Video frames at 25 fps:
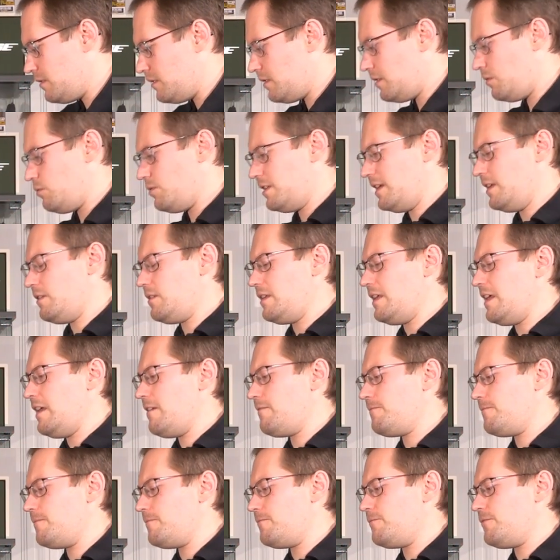And we get
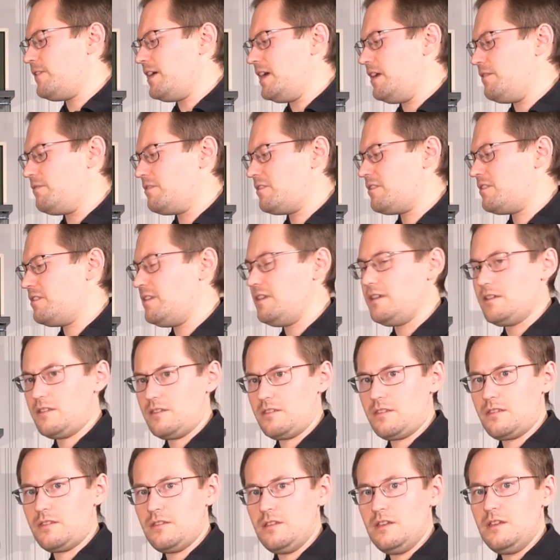
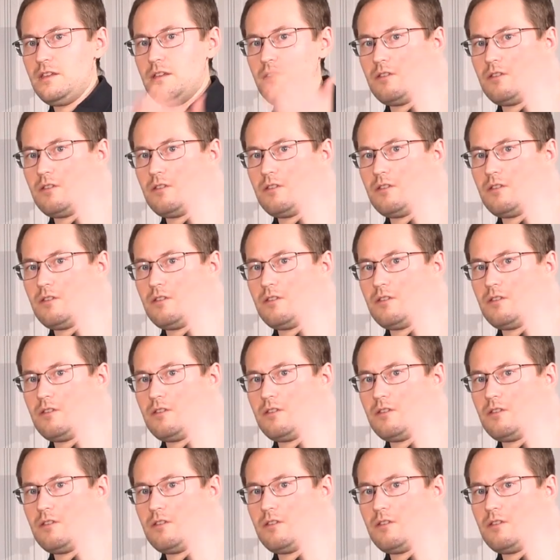F56.